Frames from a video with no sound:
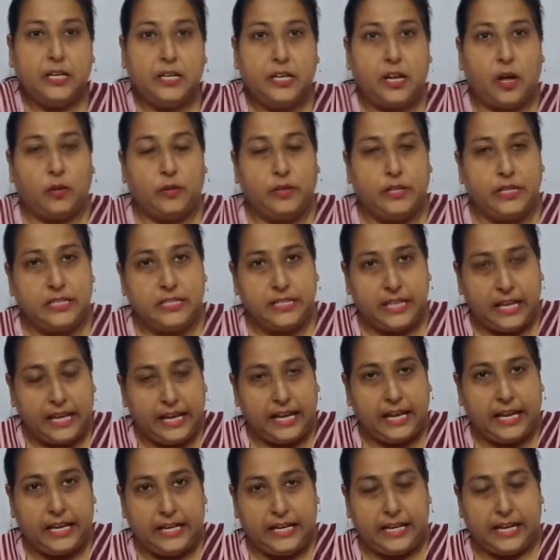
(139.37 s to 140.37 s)
Now these
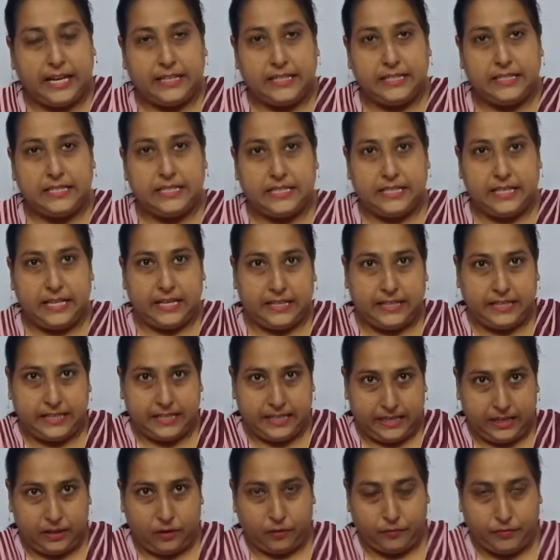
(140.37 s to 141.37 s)
aliens, there are
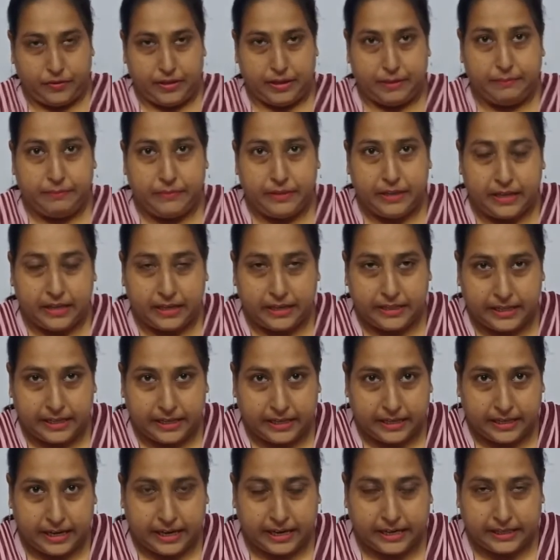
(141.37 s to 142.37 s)
three of them, they are
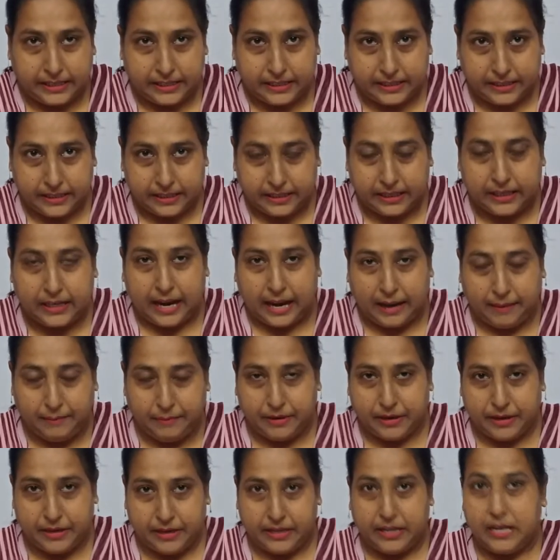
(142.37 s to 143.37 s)
there at a
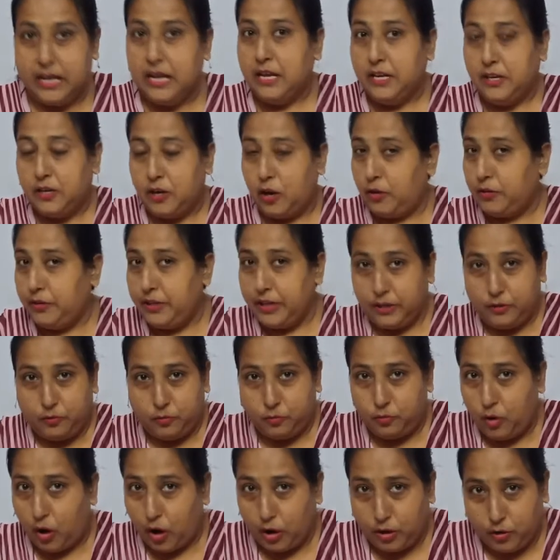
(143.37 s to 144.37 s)
library. Now they
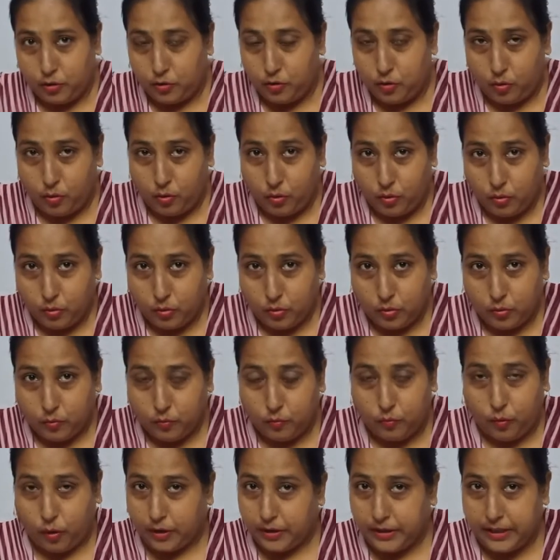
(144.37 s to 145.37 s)
do not know
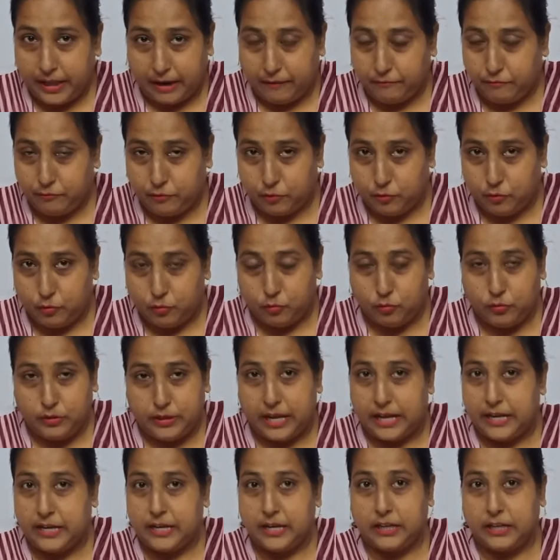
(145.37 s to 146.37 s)
what they have to do.
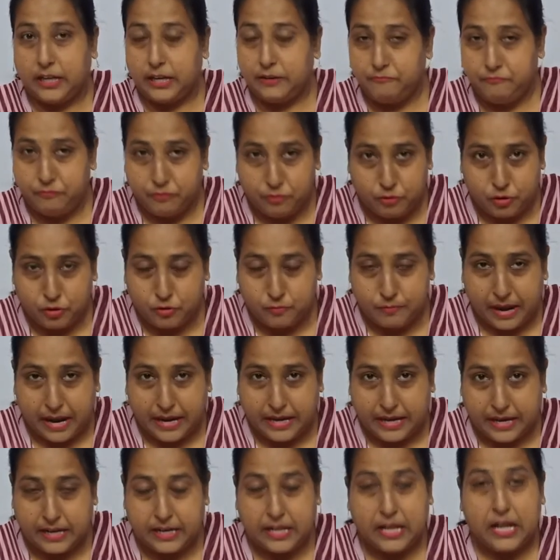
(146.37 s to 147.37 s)
They are in a confused
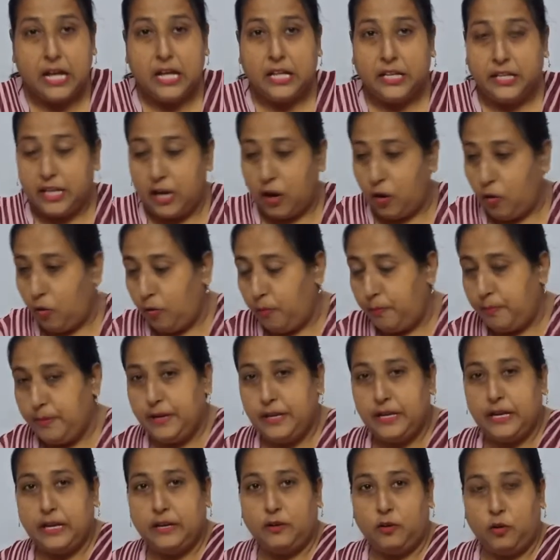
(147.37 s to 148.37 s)
manner. They are
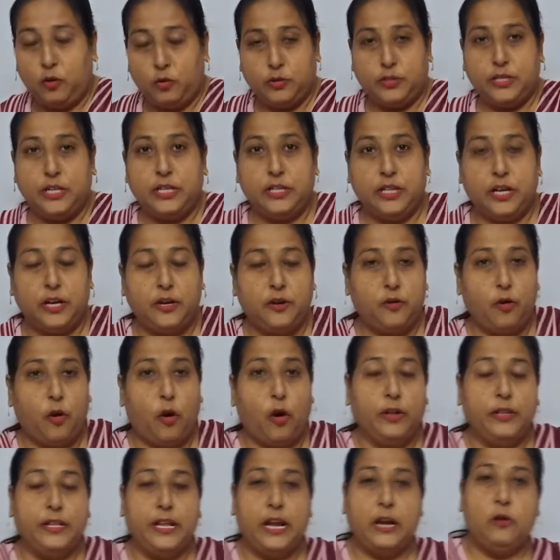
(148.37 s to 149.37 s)
opening and closing the
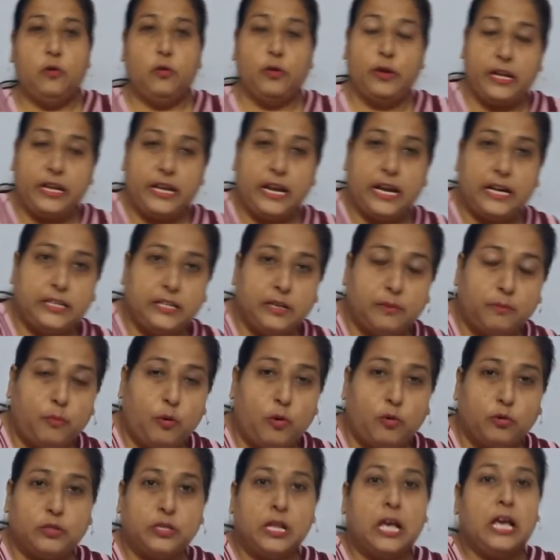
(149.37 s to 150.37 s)
drawer. They are looking at the
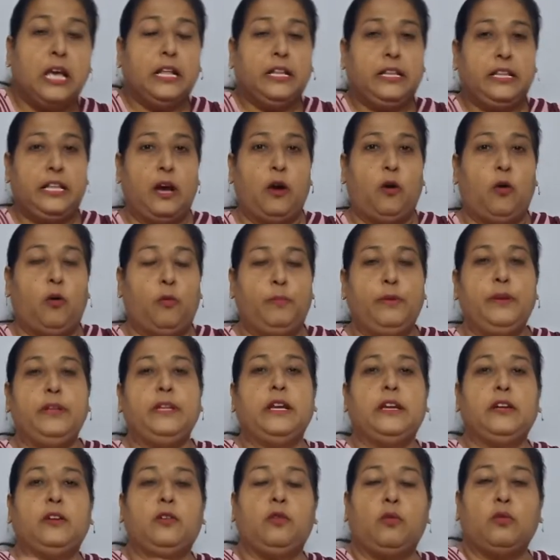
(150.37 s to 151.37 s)
books. They are
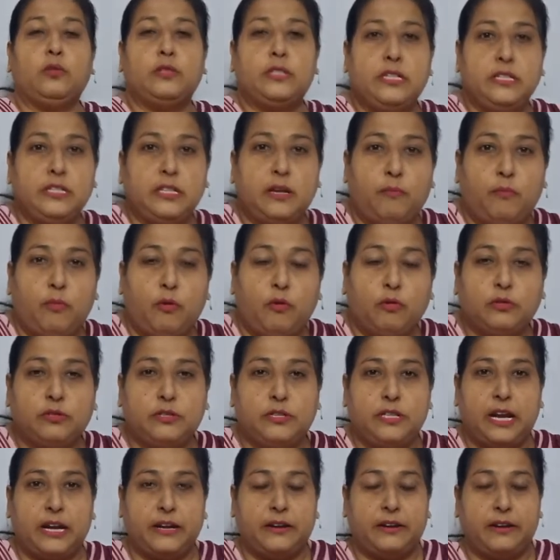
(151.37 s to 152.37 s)
opening and closing the books.
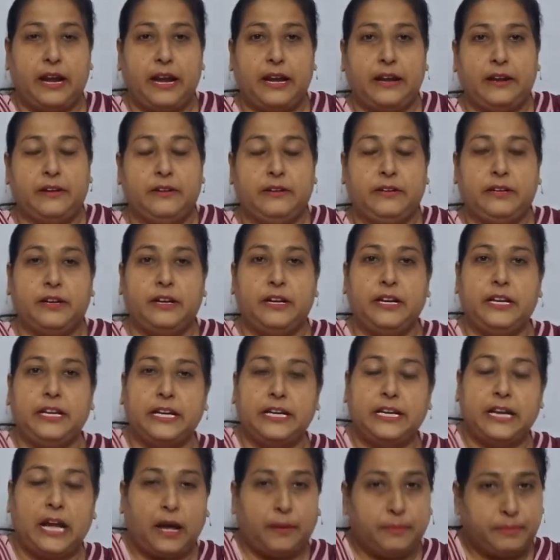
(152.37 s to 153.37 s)
They are turning
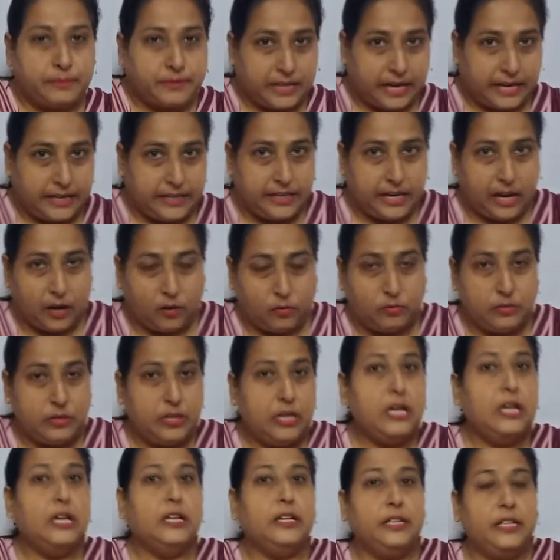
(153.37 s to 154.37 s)
it upside down.
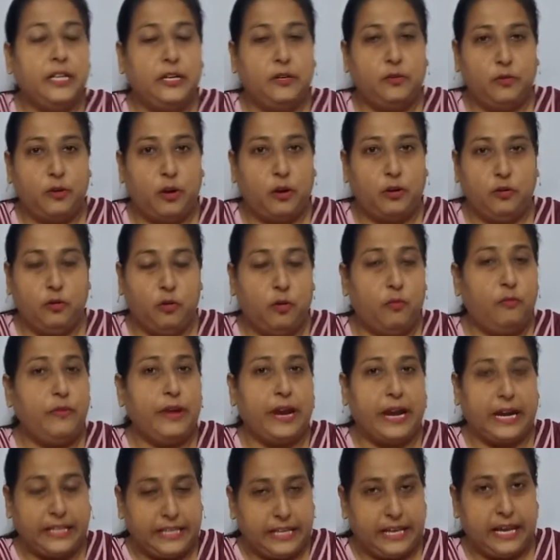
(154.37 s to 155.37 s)
They do not know
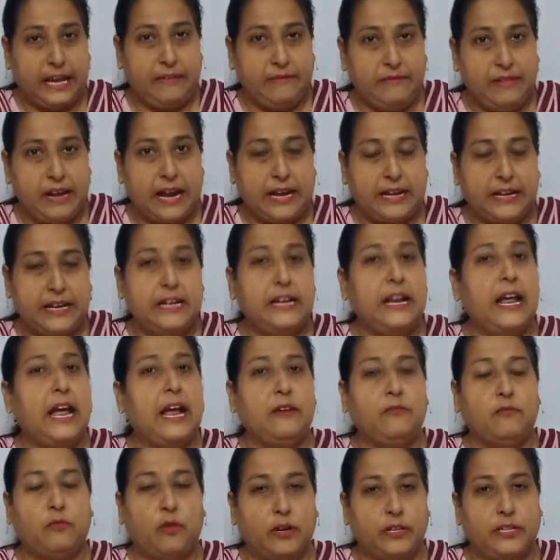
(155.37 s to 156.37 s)
where they have landed
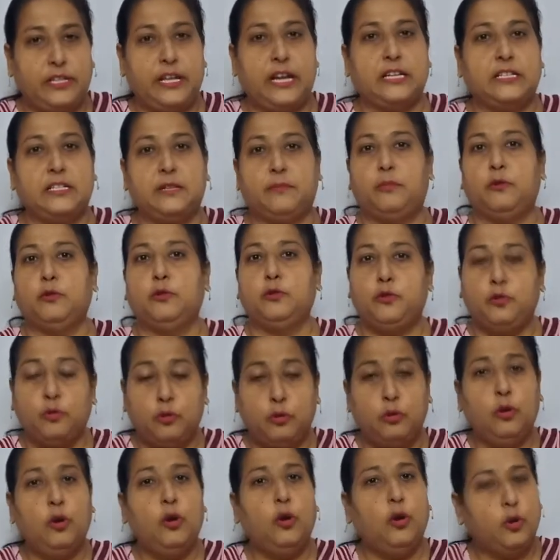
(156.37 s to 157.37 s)
and what they are supposed
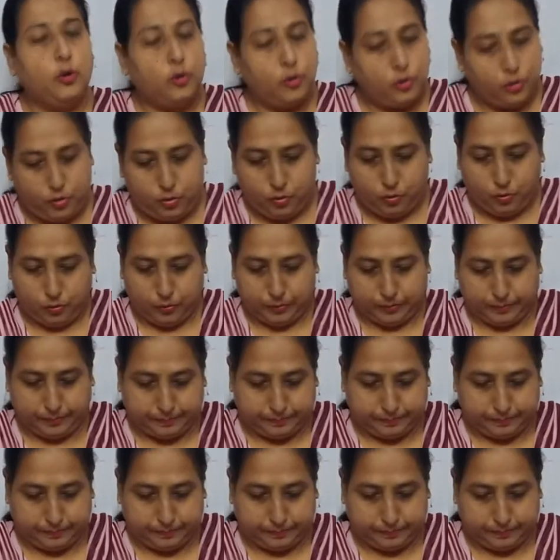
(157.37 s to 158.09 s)
to do.